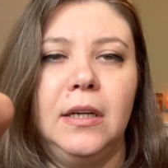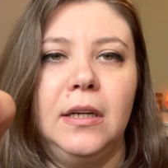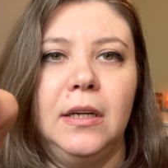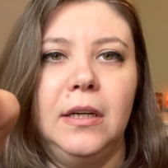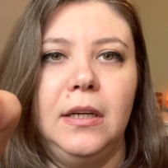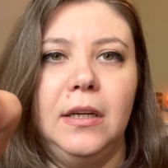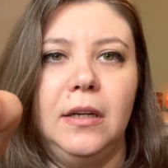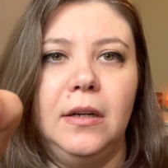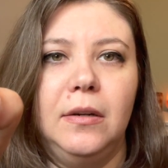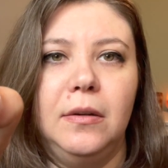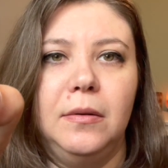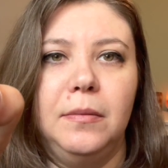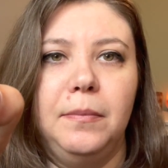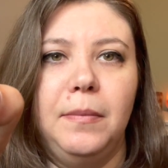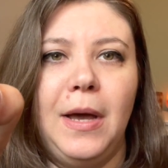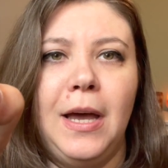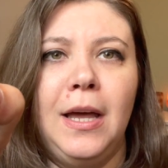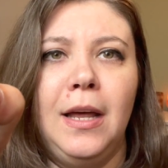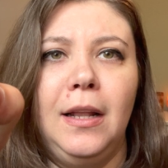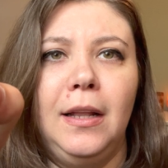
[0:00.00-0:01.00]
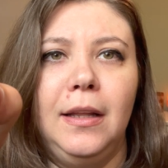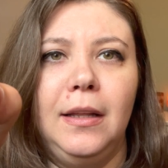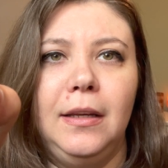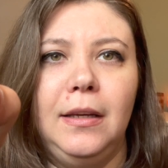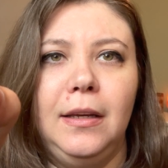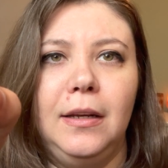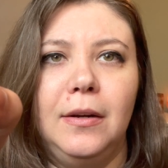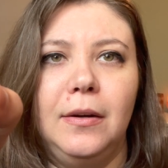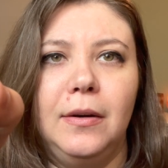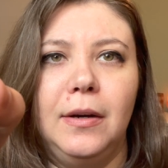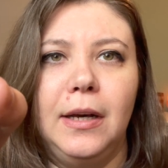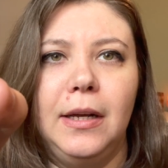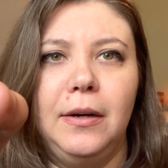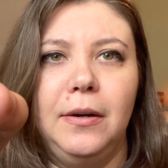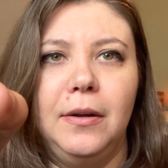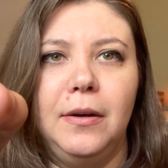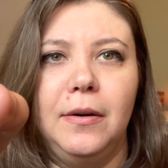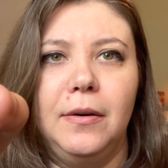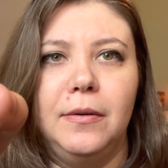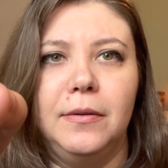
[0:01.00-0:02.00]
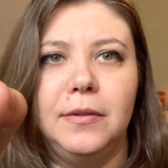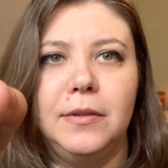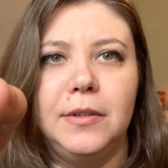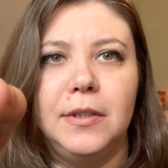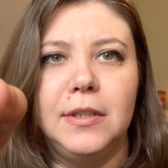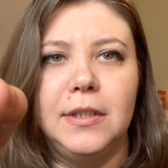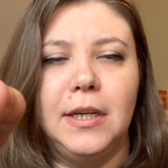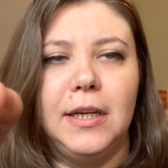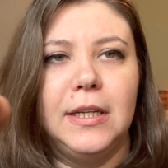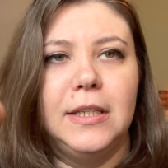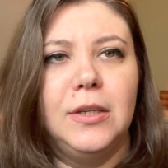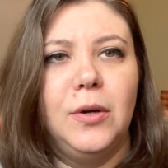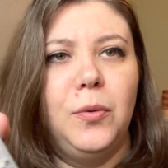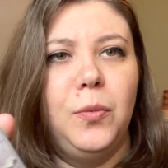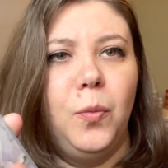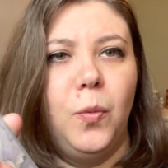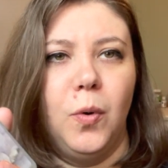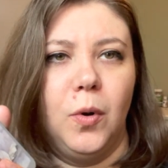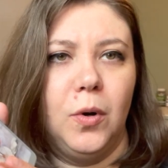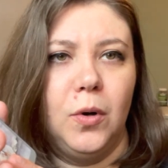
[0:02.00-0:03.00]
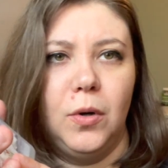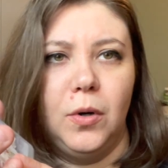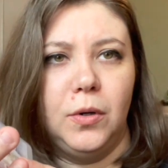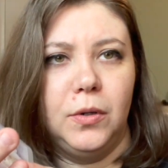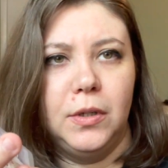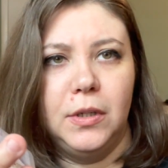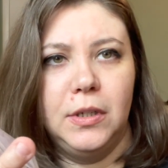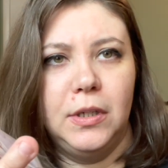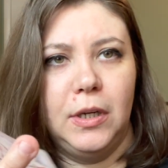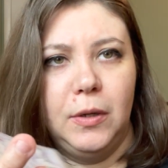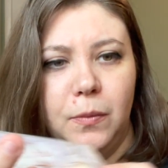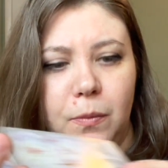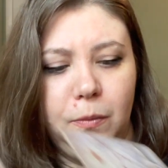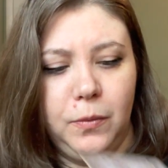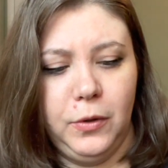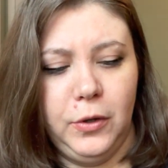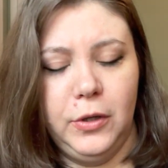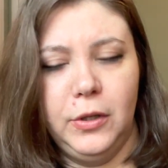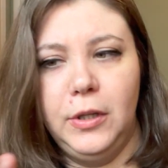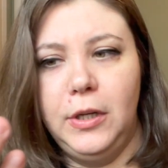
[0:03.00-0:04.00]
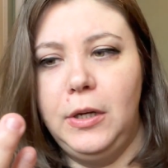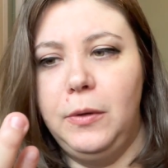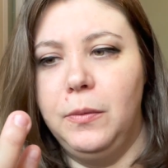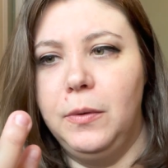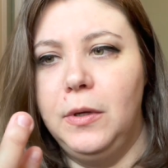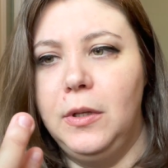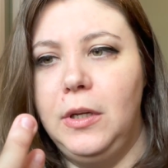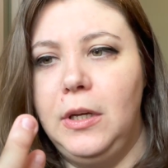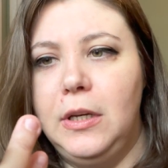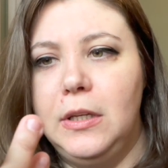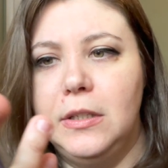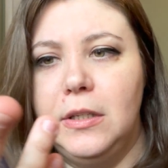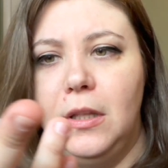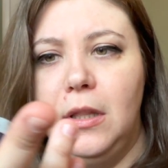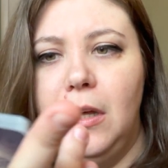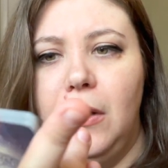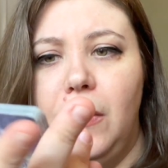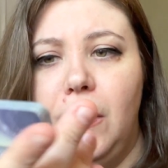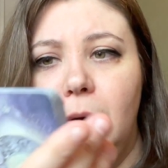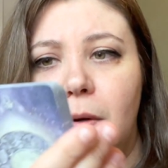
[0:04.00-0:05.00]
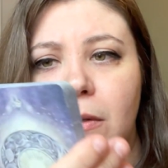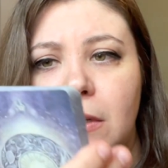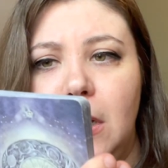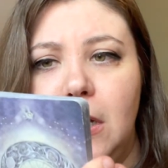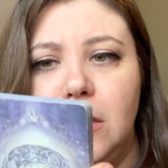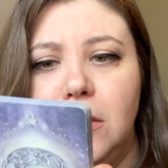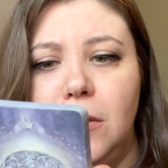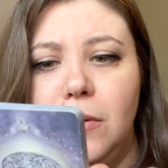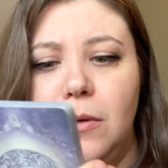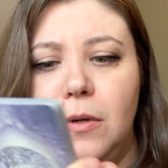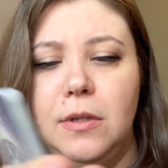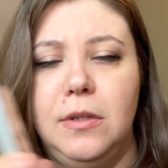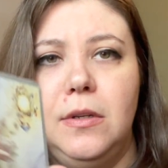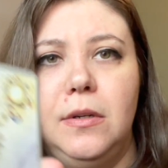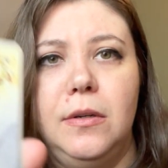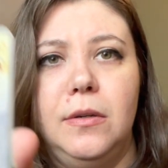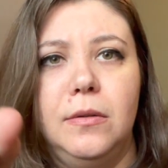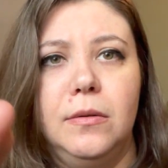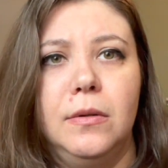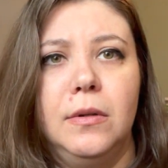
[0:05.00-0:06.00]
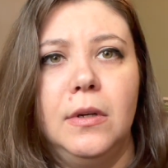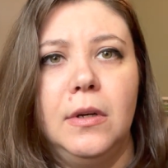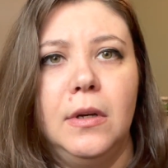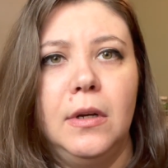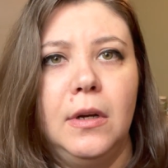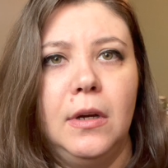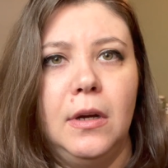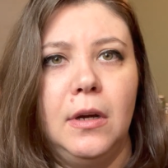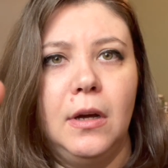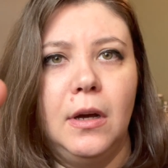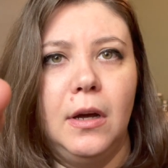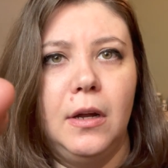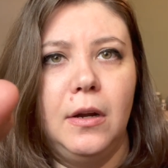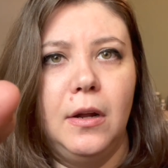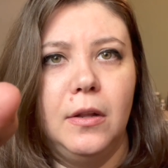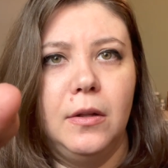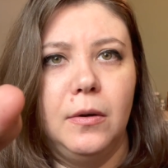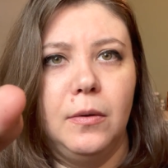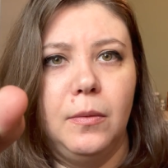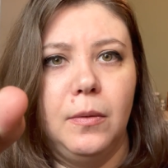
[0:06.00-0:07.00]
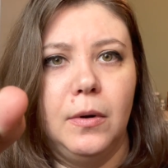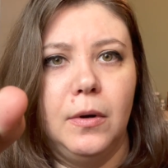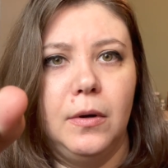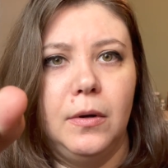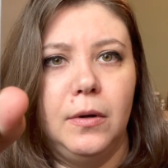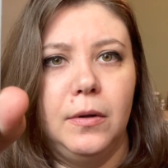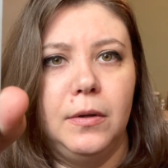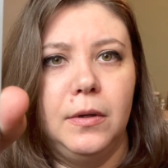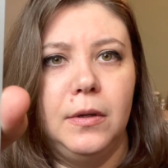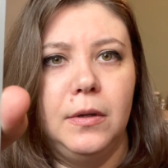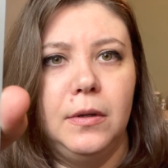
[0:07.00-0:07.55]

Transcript: you know, I don't know. It's just like its own world. It really, really is ethereal. Takes you into another world.